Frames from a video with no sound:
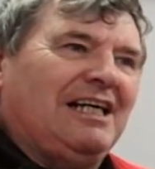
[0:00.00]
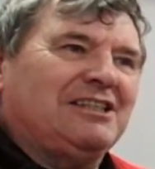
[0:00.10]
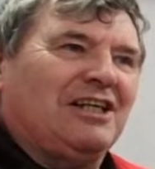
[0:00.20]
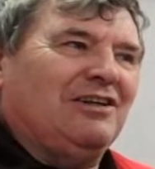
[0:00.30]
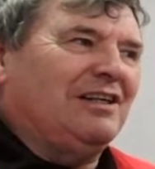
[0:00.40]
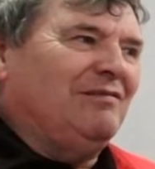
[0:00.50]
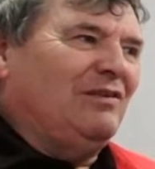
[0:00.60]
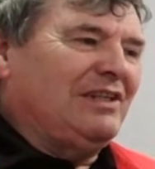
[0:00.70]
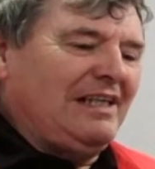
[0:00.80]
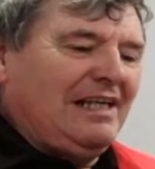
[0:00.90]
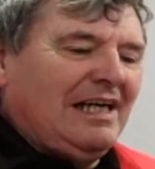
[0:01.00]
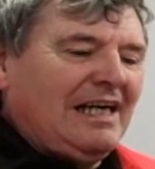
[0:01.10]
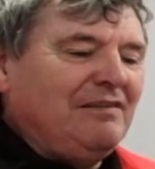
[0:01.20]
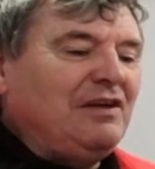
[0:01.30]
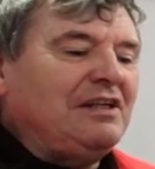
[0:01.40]
It's a lot of money.
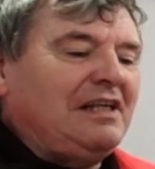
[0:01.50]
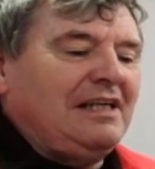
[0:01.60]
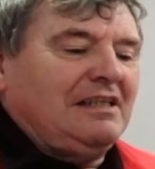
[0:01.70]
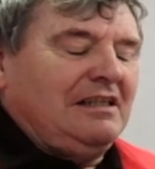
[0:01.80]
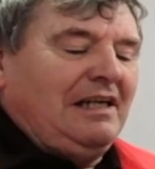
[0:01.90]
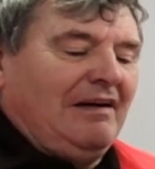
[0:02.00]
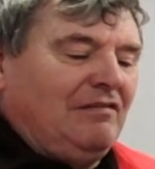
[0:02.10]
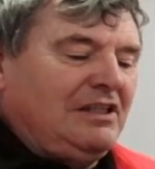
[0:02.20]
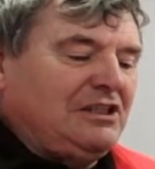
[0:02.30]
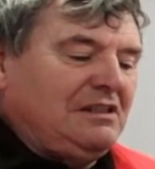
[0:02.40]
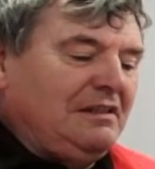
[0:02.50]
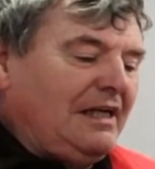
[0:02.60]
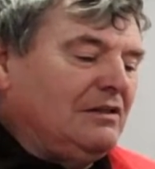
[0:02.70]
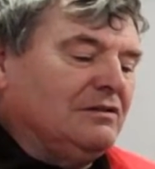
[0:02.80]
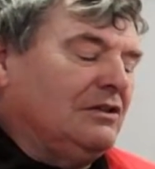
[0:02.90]
If you take it on average,
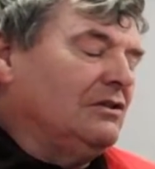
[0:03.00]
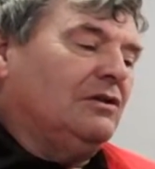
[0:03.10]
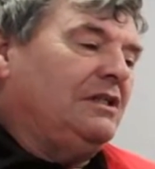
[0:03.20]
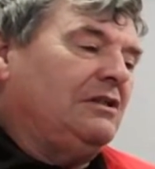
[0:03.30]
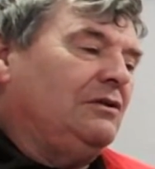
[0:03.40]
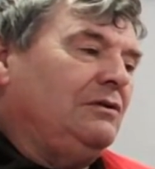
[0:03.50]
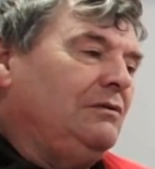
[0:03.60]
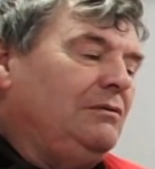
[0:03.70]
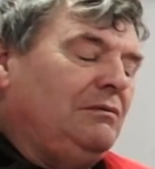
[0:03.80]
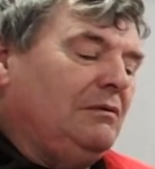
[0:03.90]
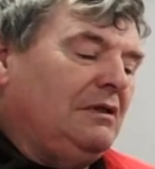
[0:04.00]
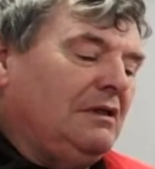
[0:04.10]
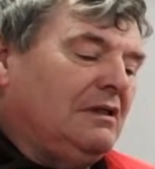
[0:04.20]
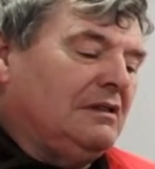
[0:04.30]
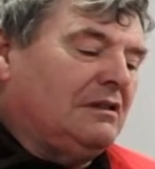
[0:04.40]

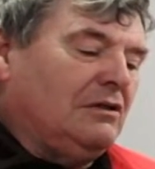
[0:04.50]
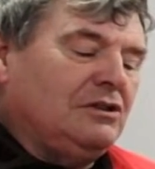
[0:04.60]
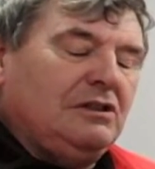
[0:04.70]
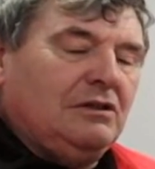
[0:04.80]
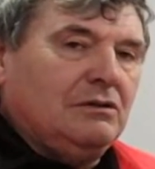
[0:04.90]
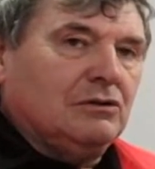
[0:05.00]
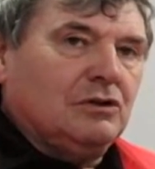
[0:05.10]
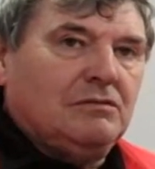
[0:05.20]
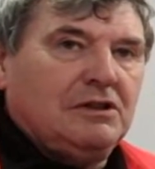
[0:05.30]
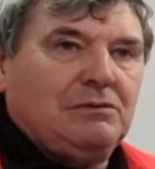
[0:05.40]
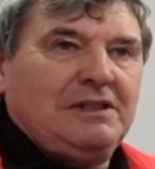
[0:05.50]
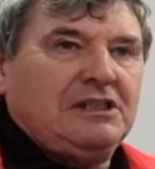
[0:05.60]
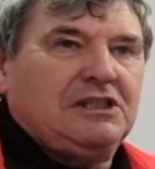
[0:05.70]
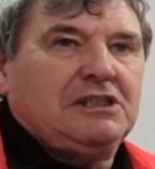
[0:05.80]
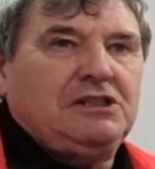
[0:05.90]
€932,000 over
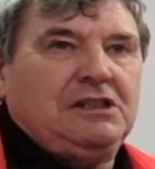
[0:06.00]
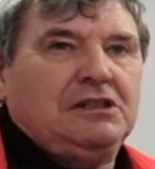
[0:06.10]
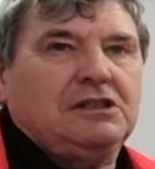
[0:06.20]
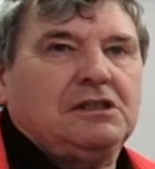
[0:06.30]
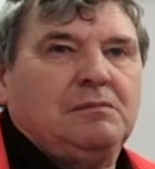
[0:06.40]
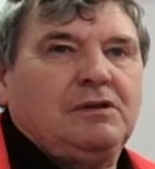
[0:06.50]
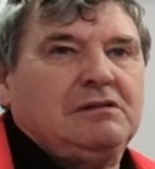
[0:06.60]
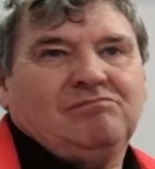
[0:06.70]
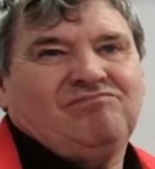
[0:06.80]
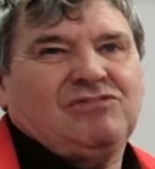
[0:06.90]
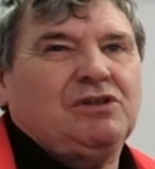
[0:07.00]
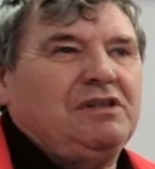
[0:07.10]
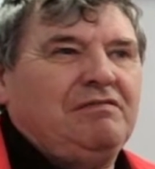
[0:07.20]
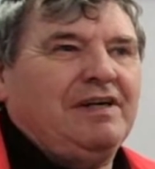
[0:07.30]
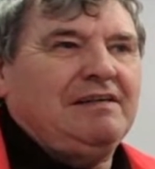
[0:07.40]
26 years is about
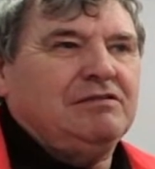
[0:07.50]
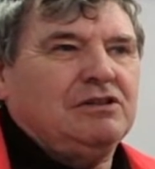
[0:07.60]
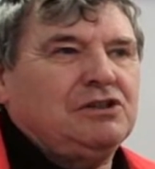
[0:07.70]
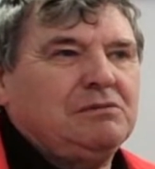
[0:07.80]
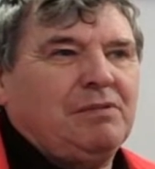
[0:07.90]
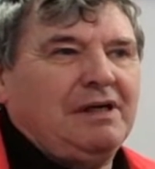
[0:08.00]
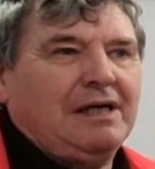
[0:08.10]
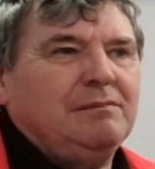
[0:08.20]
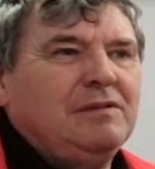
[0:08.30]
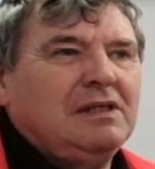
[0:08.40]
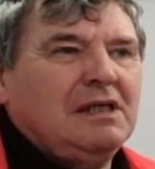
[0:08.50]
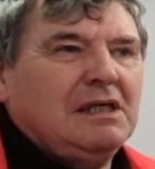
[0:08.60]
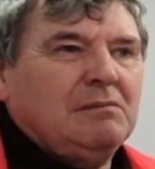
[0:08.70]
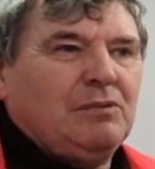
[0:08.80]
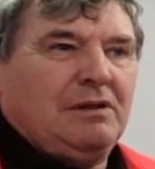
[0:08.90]
35,000 per annum.
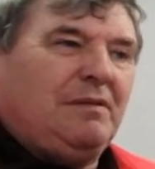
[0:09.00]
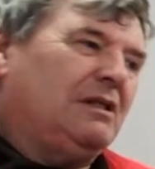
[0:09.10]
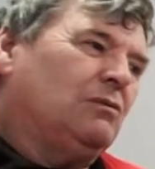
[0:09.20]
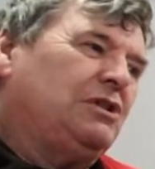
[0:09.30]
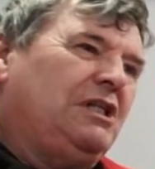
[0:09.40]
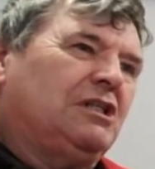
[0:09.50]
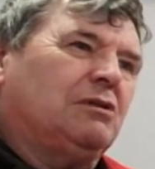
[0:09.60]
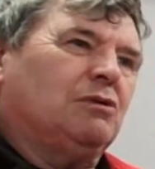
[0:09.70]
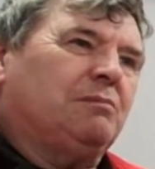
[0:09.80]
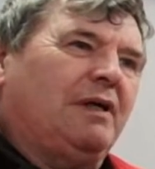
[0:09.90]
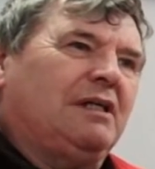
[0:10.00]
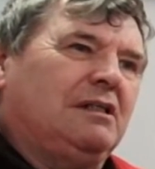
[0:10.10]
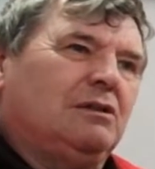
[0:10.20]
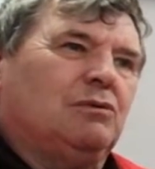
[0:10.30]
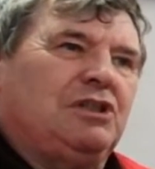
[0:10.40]
Yeah. But I mean, there was years it was bigger
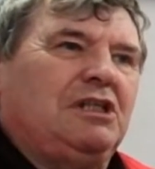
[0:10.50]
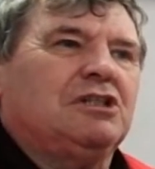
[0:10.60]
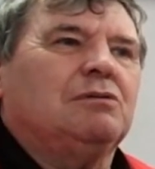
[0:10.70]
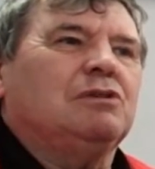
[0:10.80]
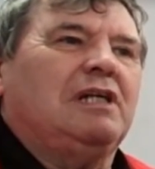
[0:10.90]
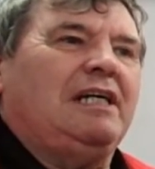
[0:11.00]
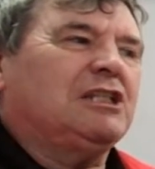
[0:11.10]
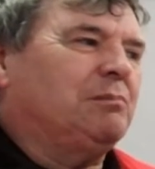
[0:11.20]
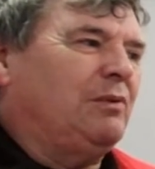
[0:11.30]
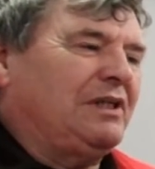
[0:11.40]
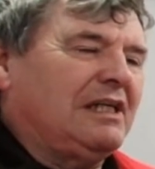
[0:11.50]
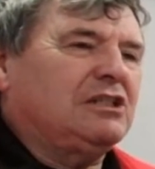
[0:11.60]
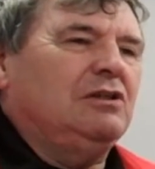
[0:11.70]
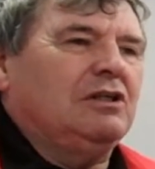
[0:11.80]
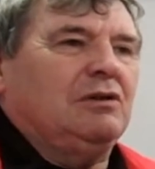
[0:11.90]
and there was years it was less. But
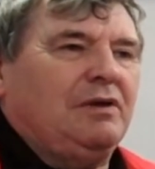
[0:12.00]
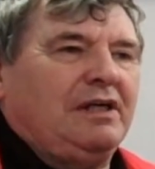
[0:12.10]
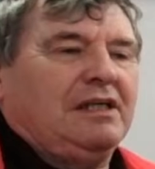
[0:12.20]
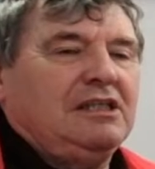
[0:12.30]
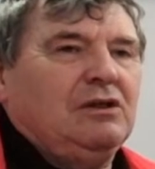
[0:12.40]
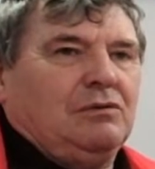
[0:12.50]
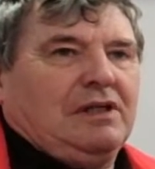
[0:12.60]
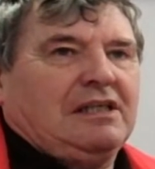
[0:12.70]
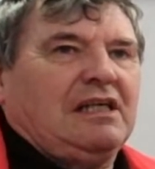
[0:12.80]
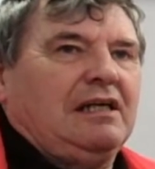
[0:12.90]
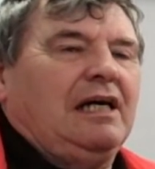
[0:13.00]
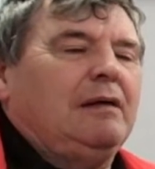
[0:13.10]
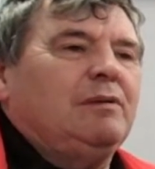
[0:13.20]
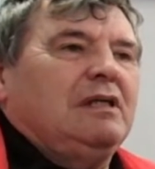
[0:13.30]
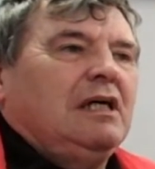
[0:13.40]
that's not the way it. That can
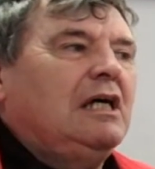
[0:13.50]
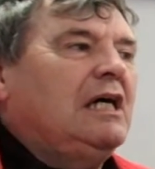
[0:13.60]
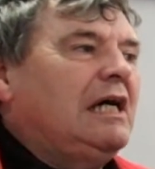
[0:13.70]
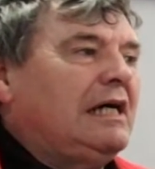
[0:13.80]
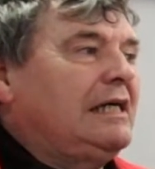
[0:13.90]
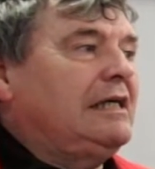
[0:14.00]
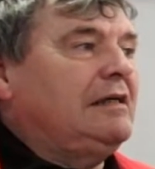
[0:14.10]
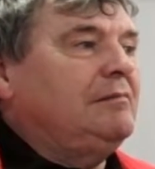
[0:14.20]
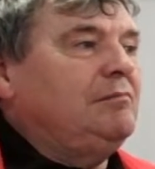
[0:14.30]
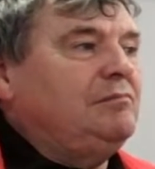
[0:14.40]
happen. Yeah.